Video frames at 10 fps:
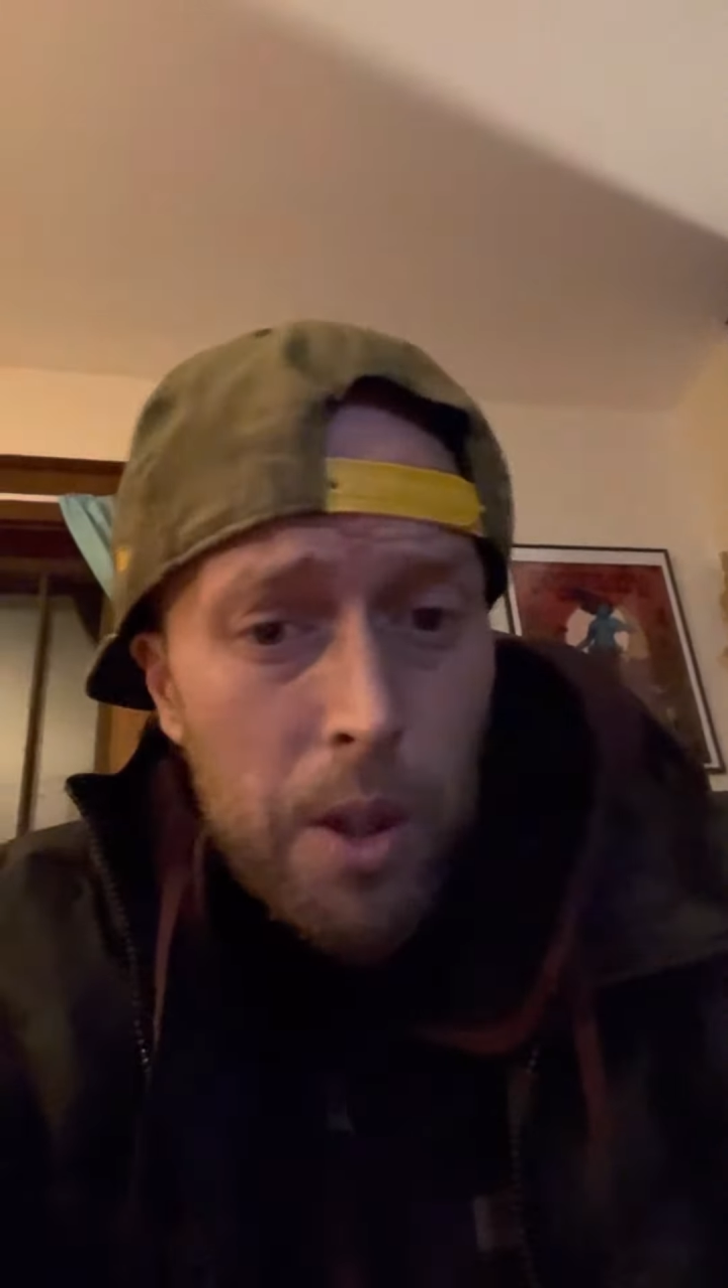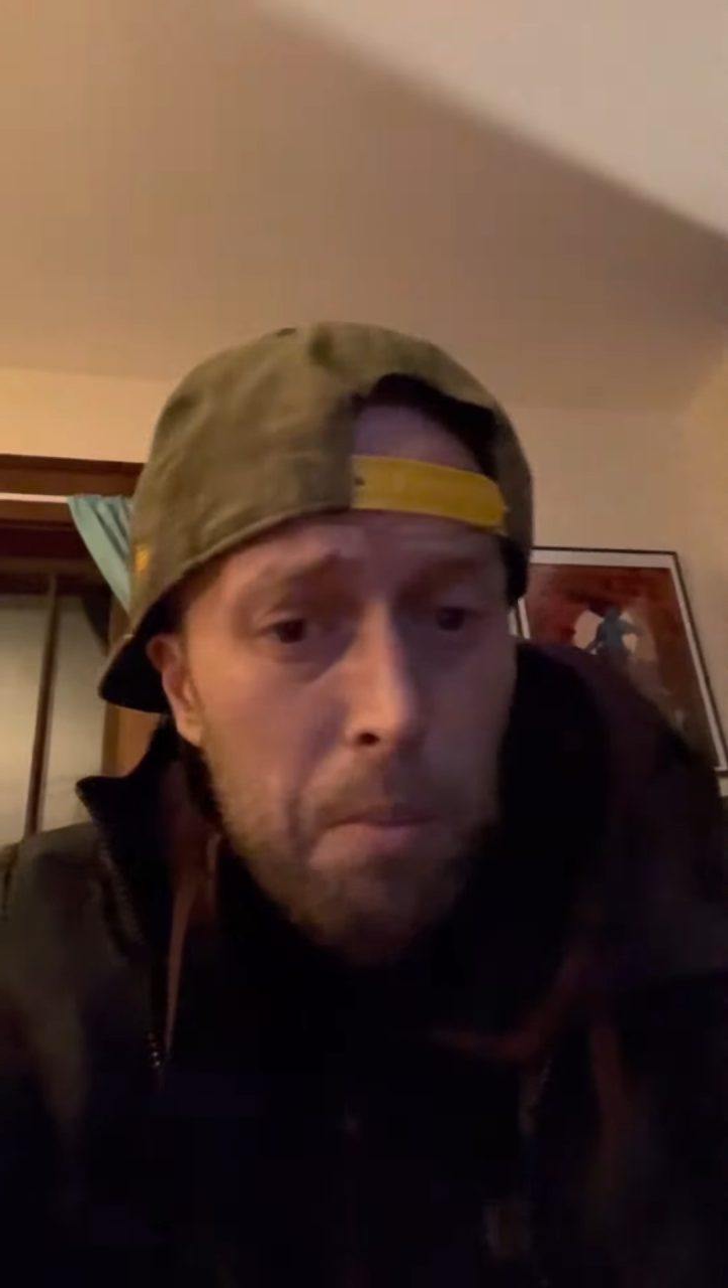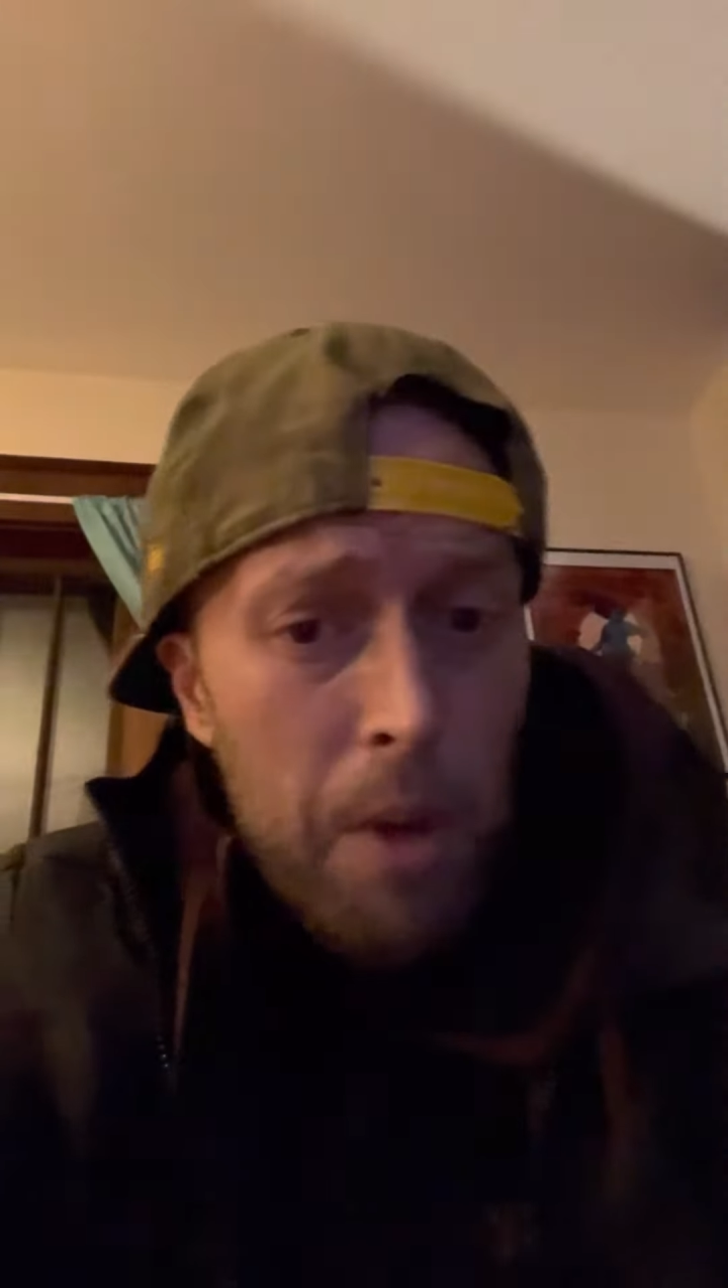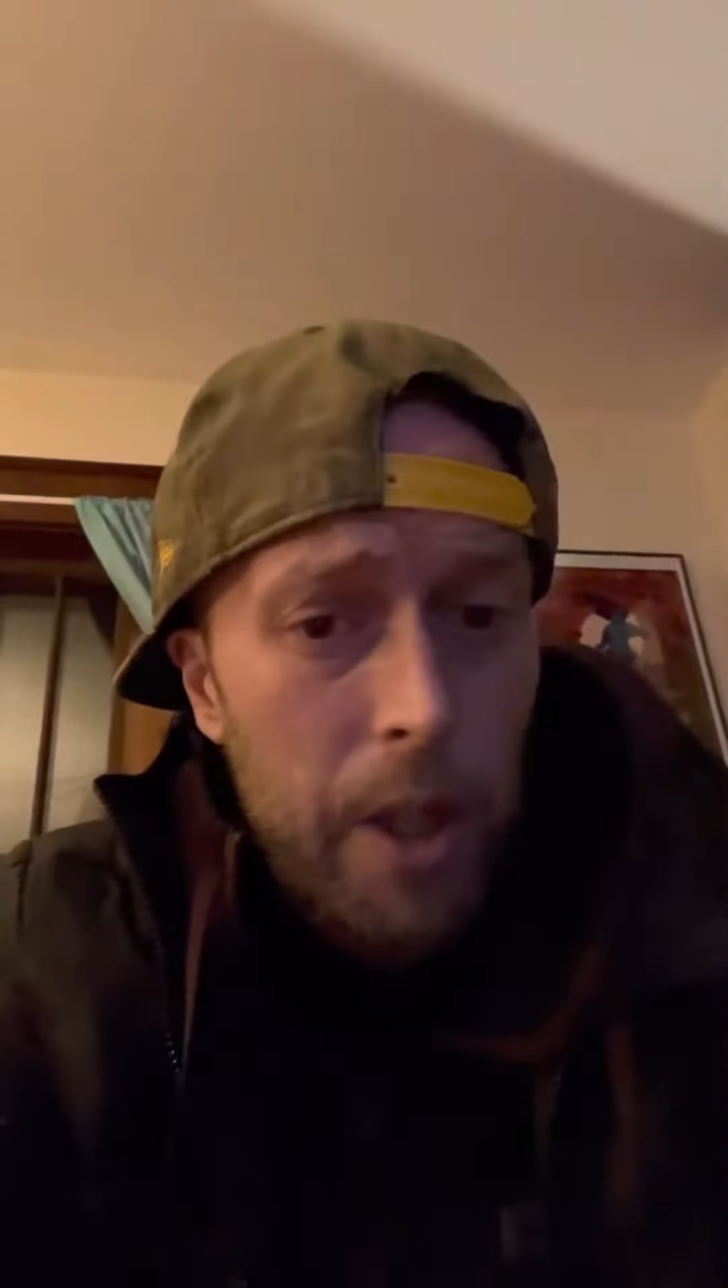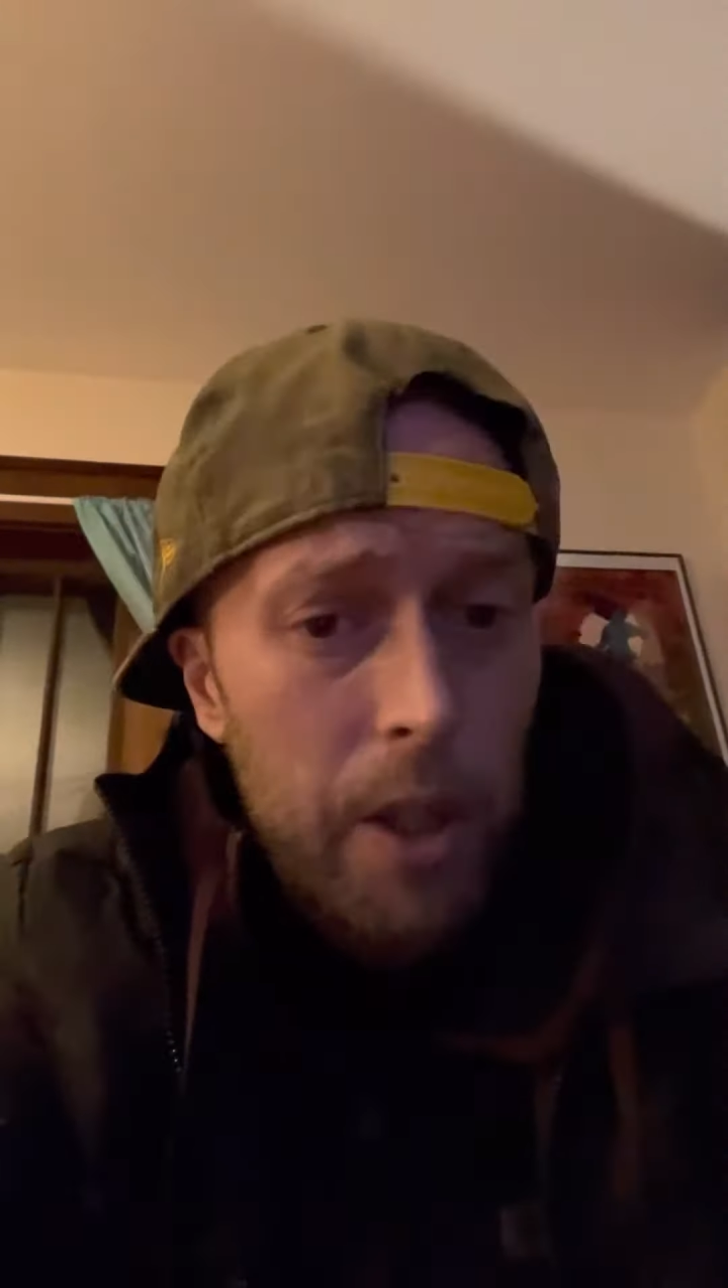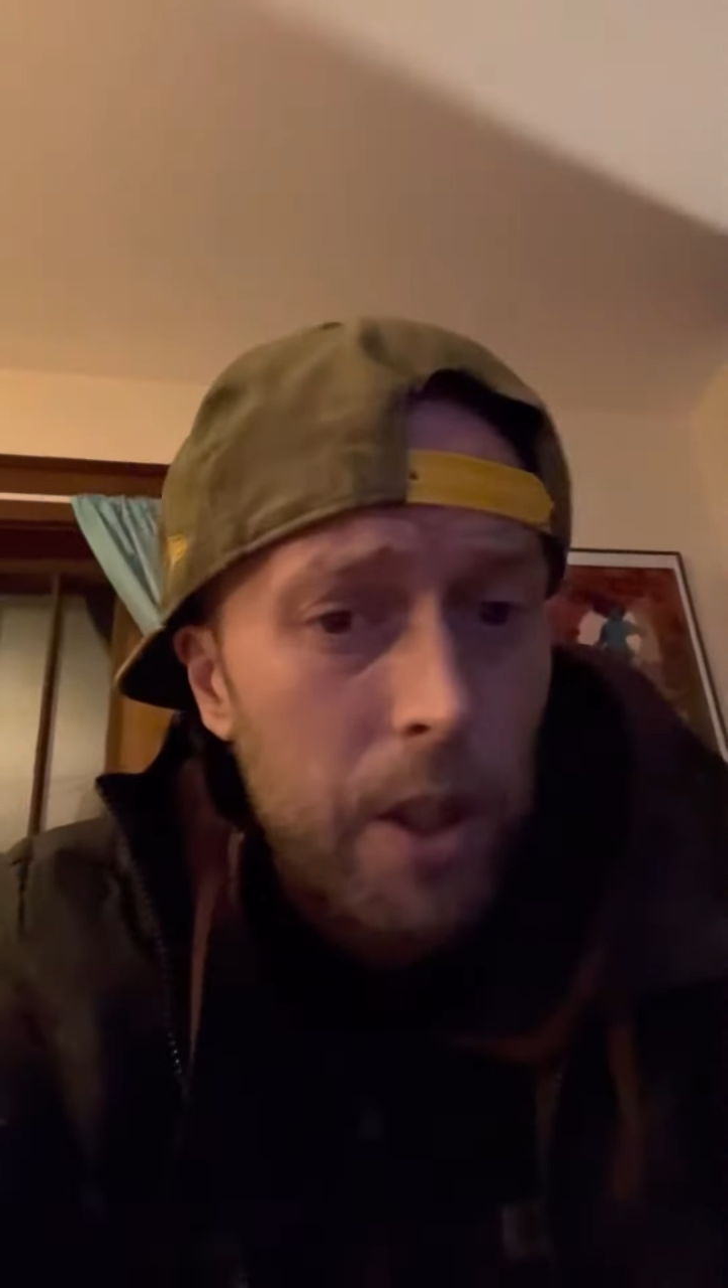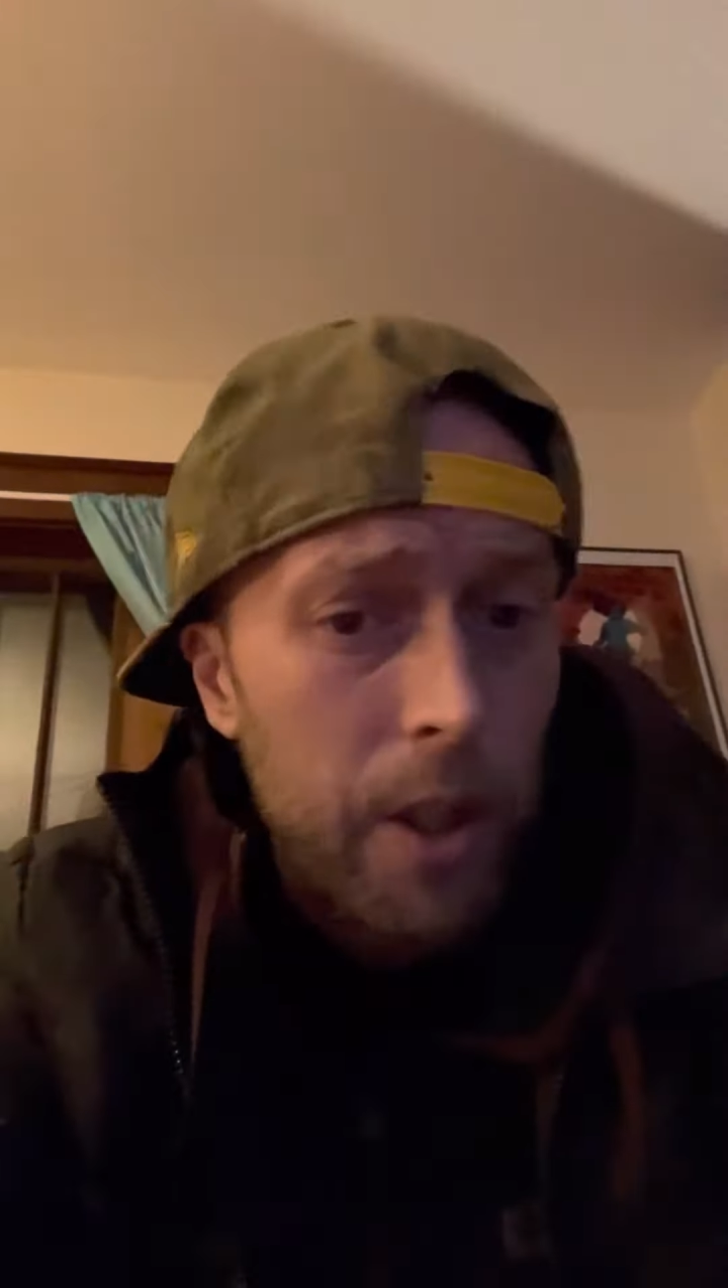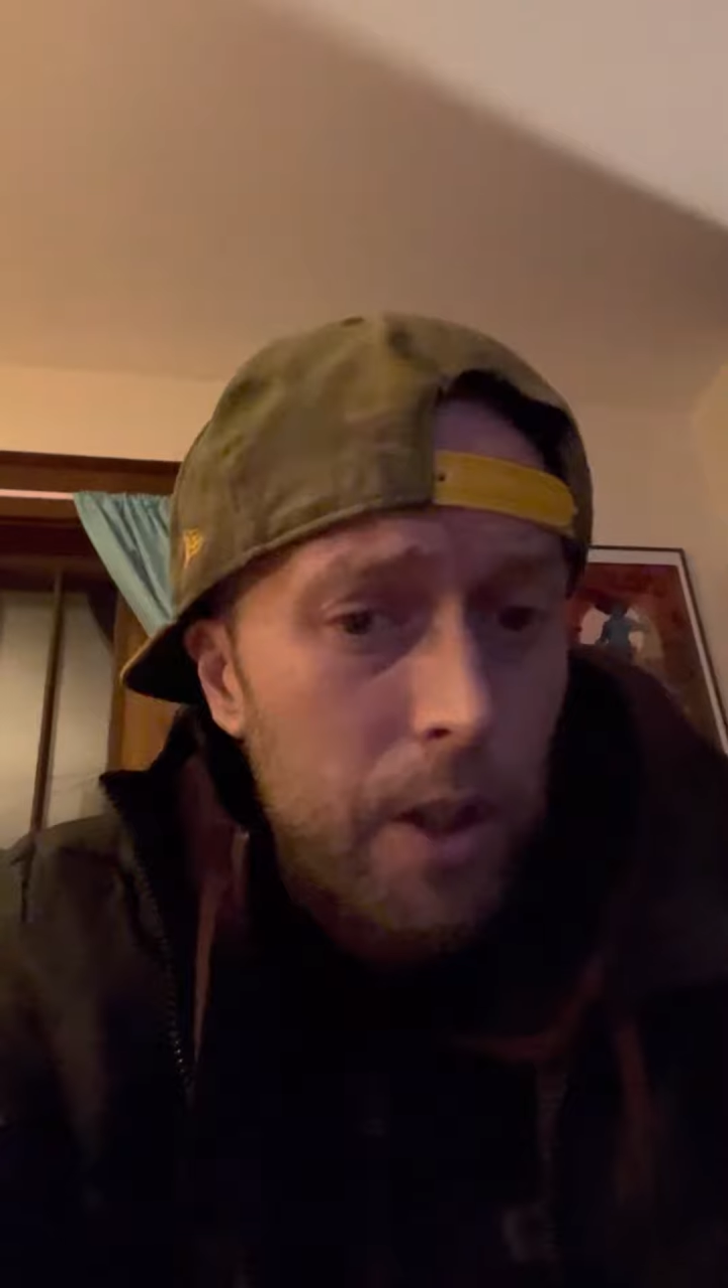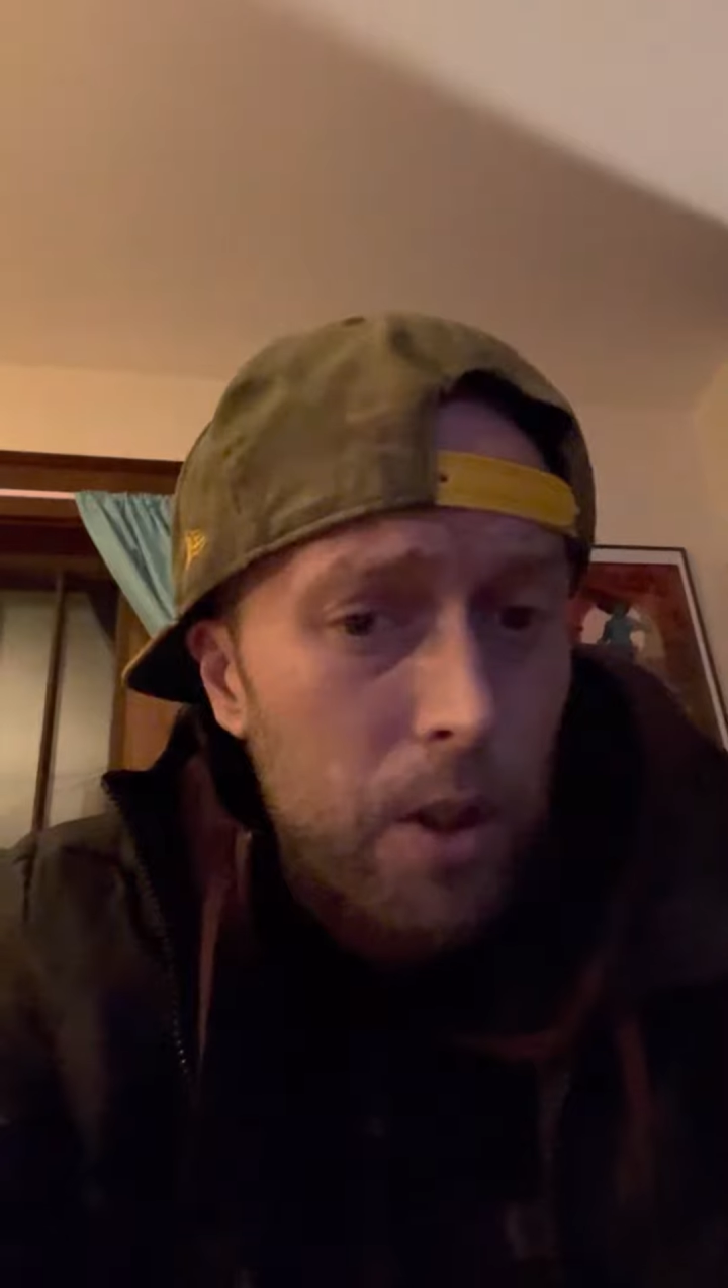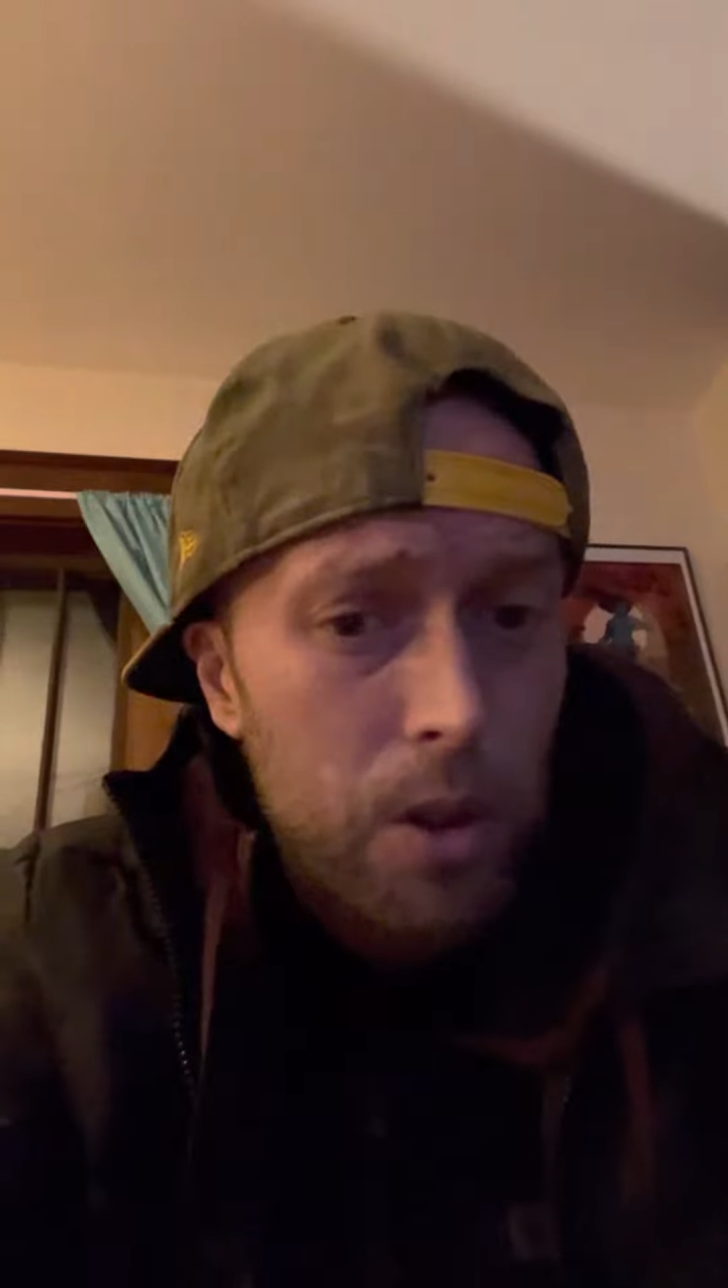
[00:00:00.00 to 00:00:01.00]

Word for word: to make it here.